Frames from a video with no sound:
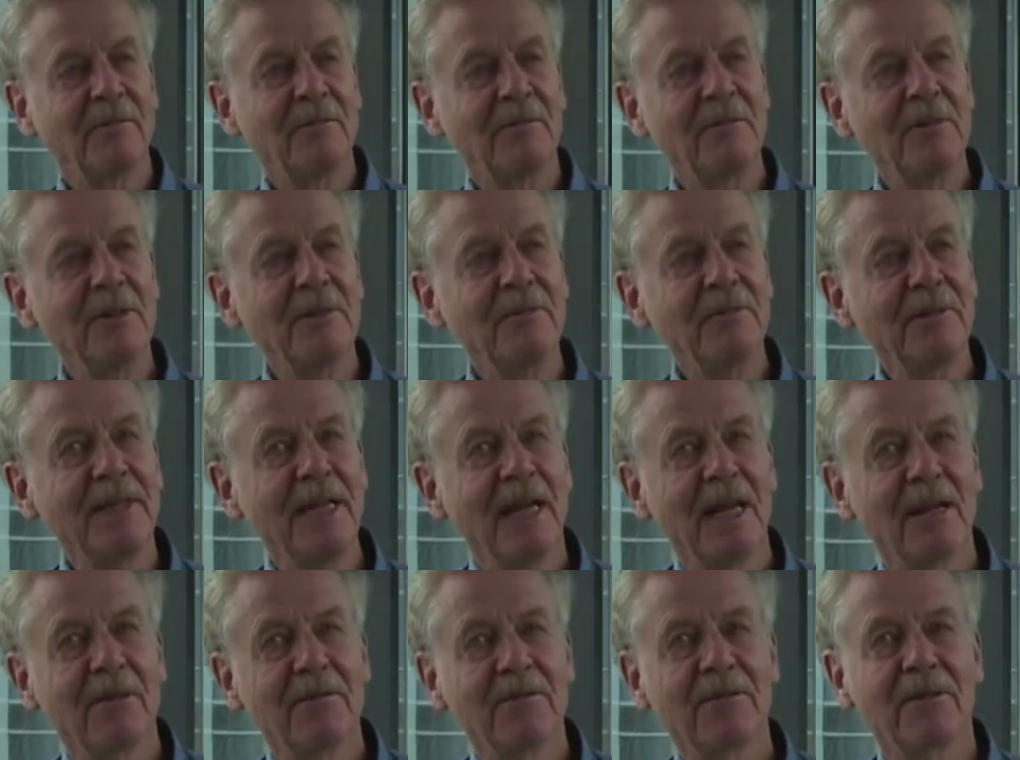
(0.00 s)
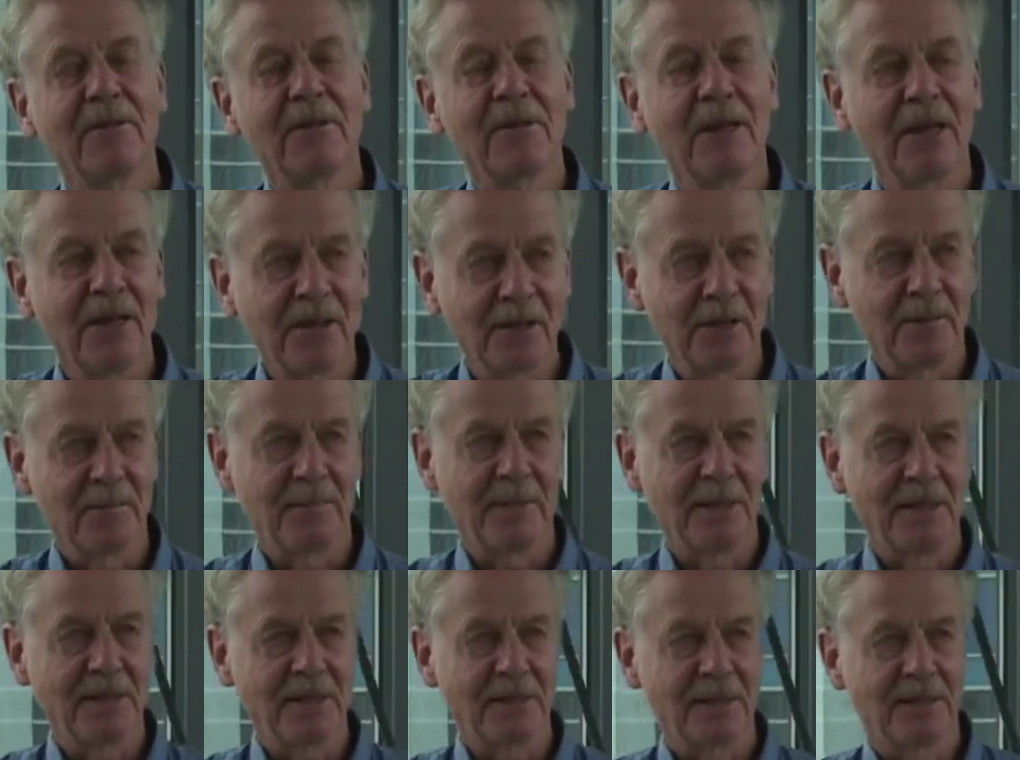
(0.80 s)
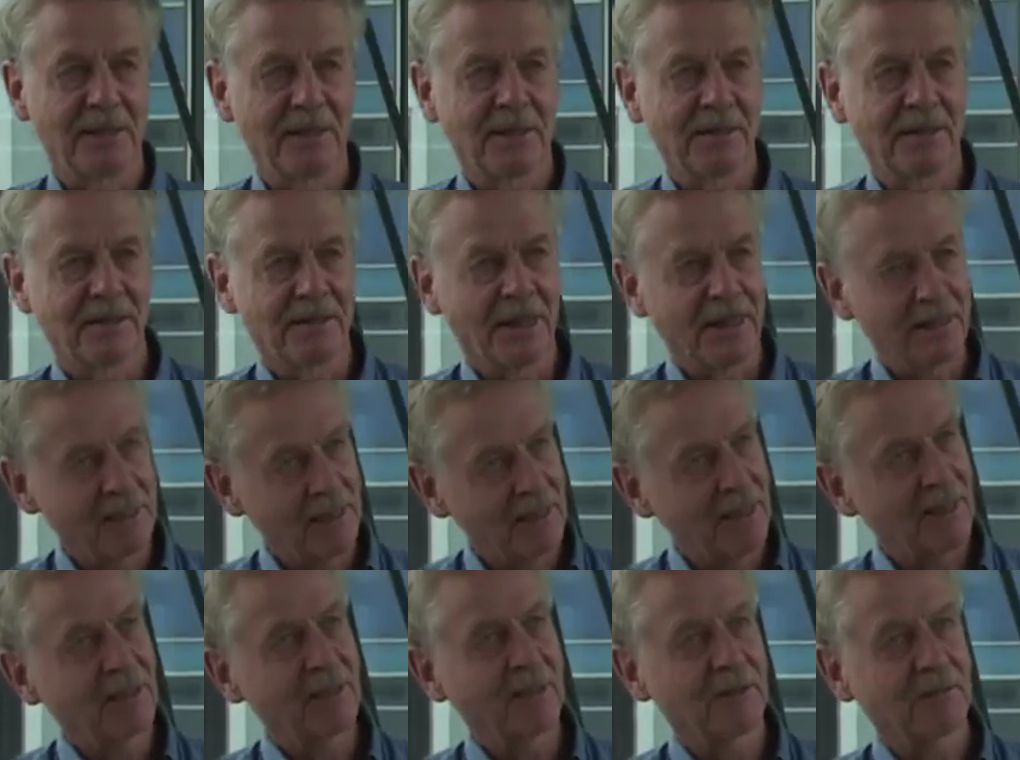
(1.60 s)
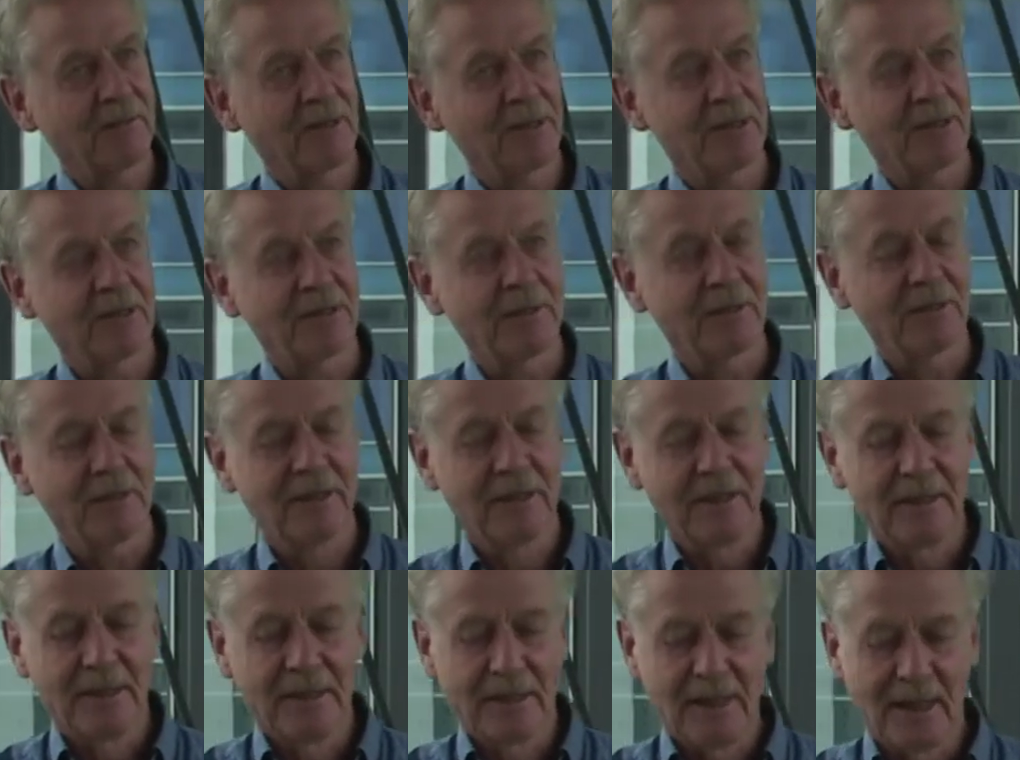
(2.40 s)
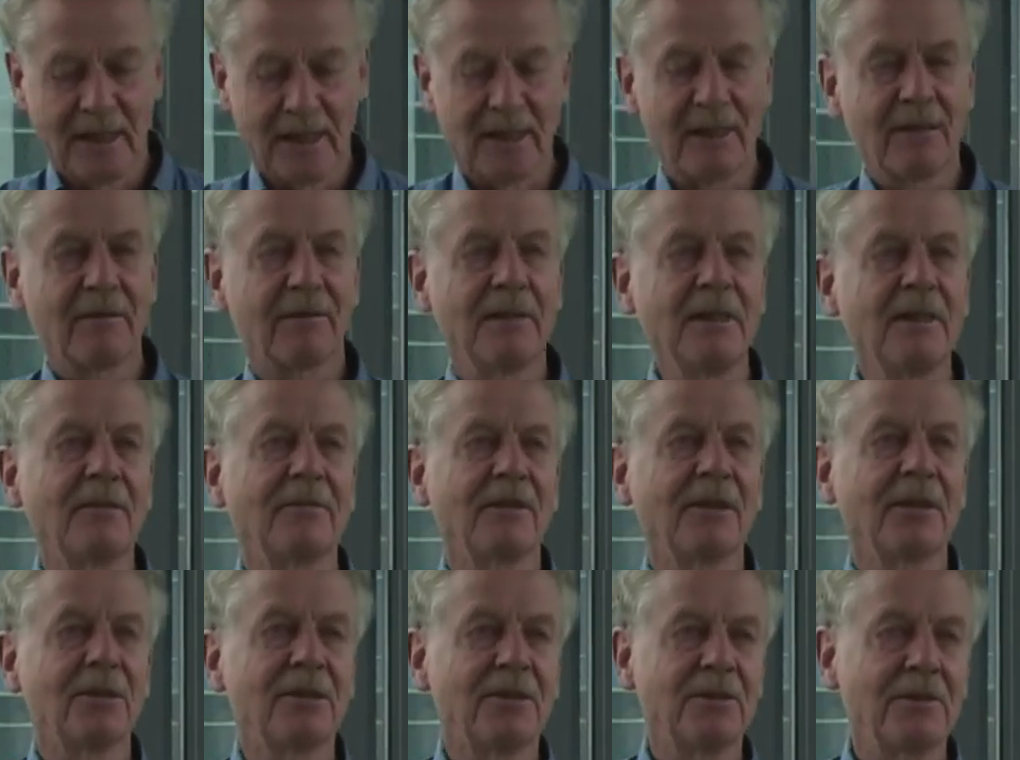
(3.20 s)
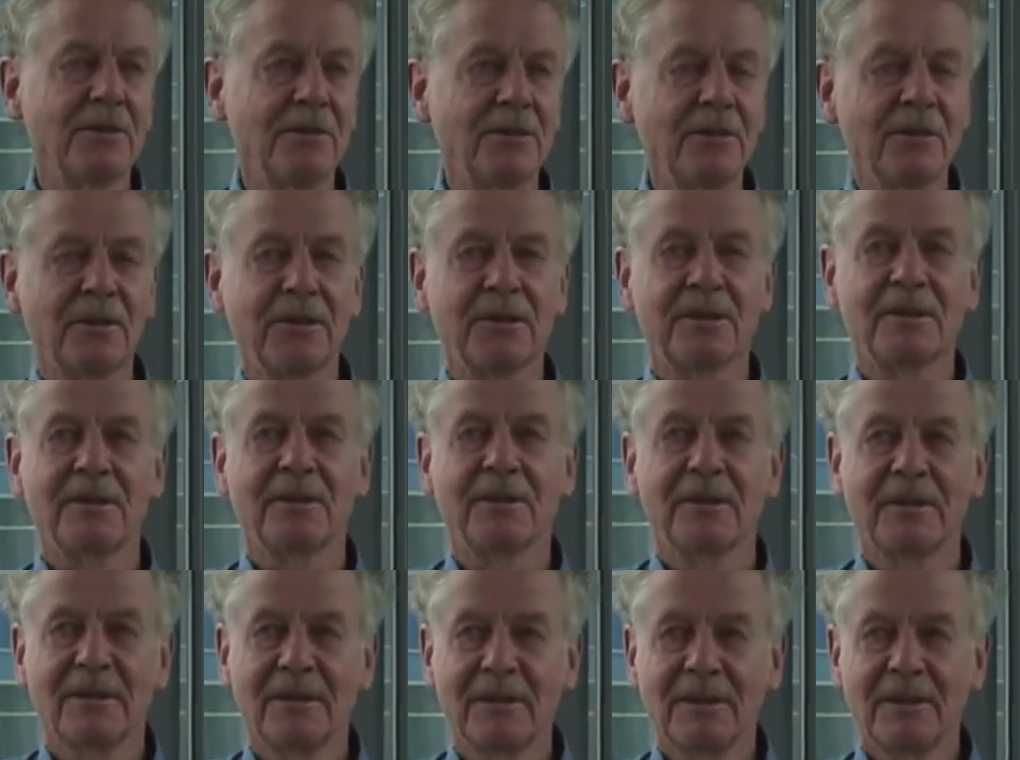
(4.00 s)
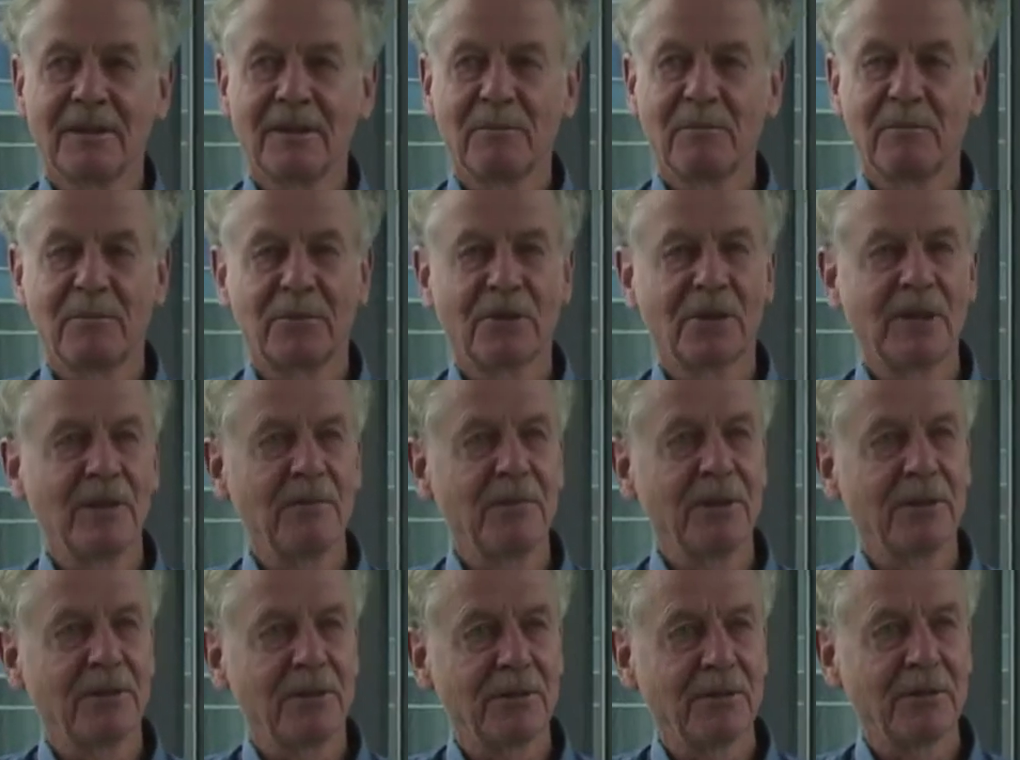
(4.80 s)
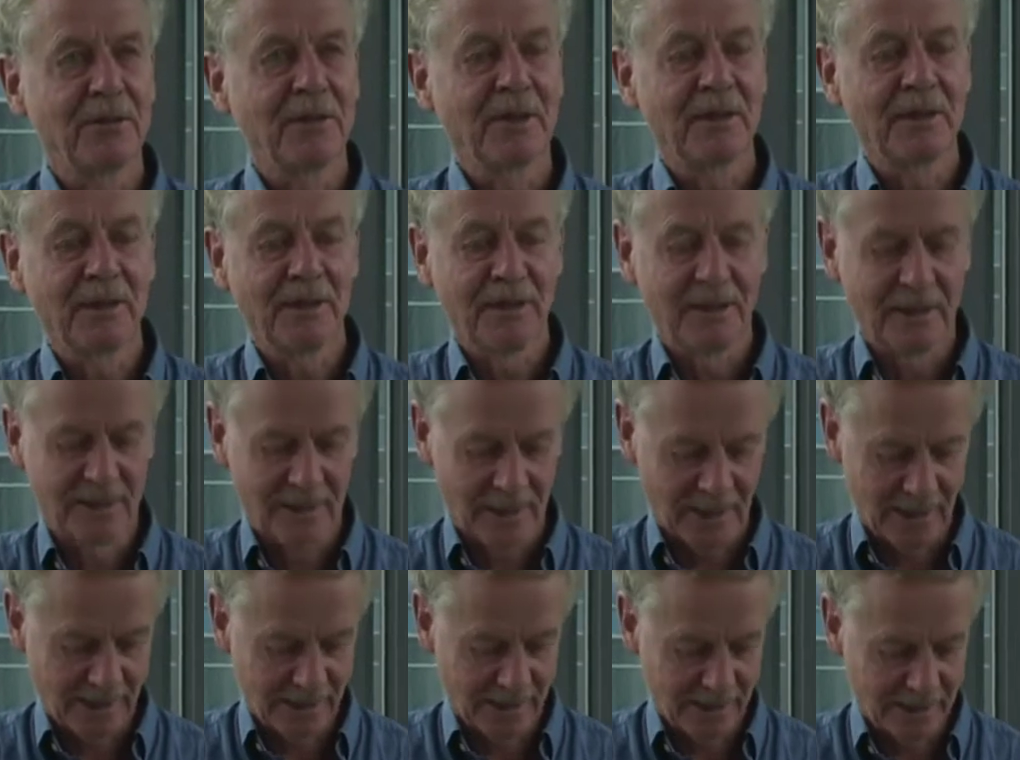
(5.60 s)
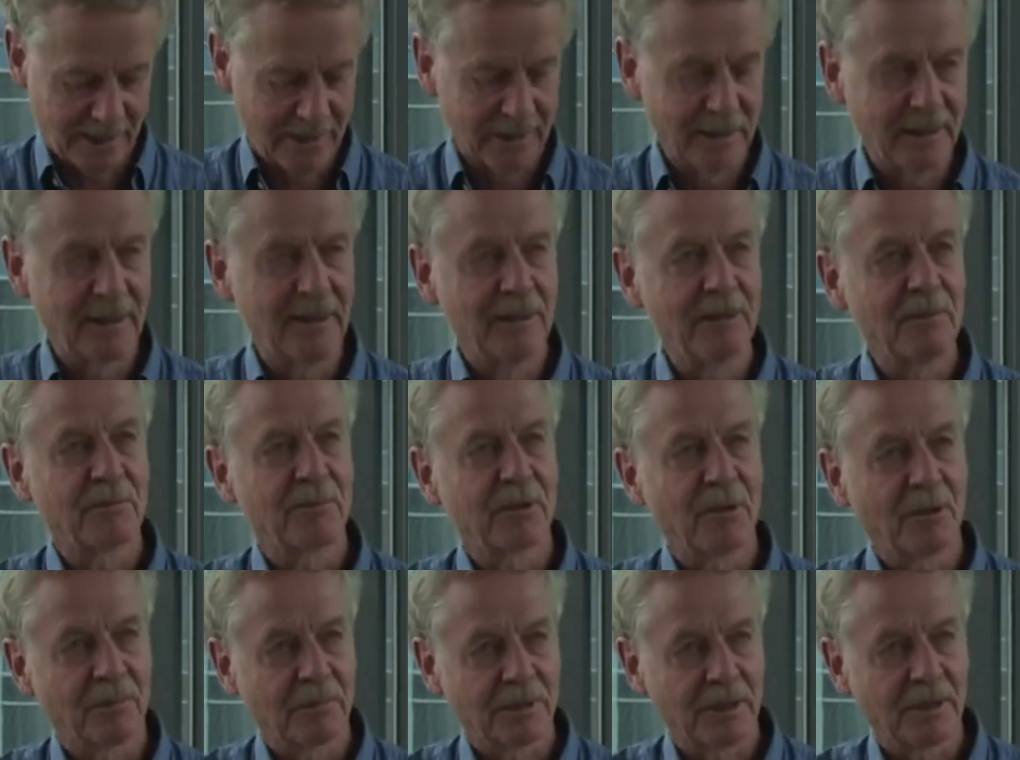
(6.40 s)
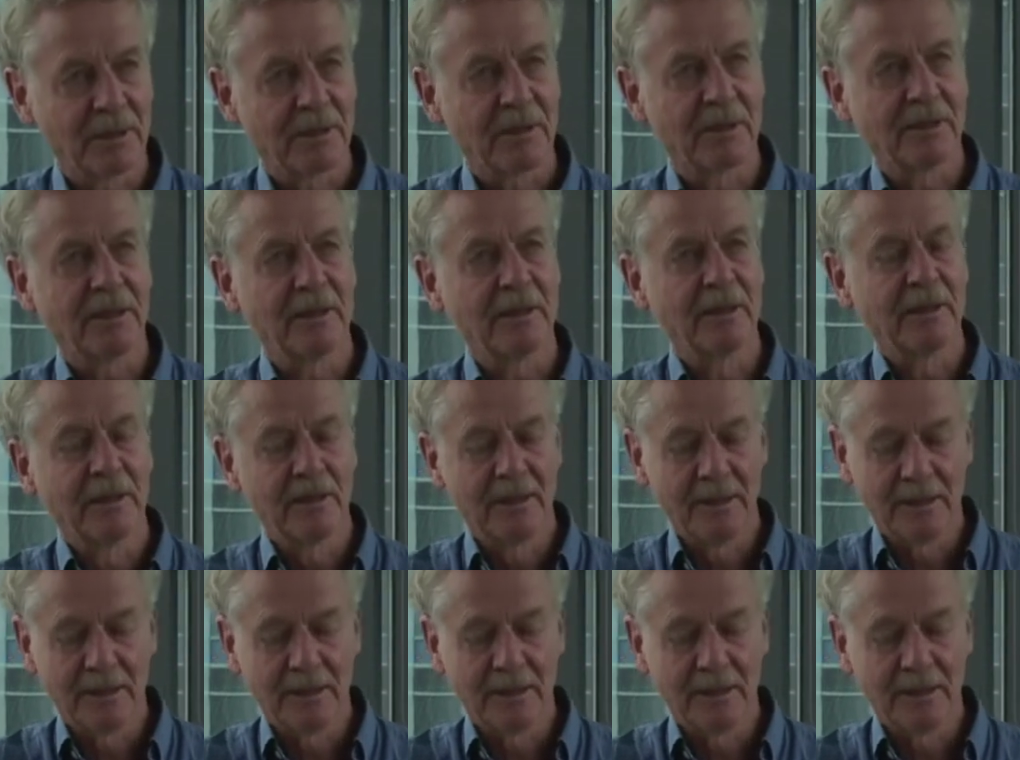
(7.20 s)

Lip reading: Will we have therapies then? That's another question. And I think one should not prematurely and inappropriately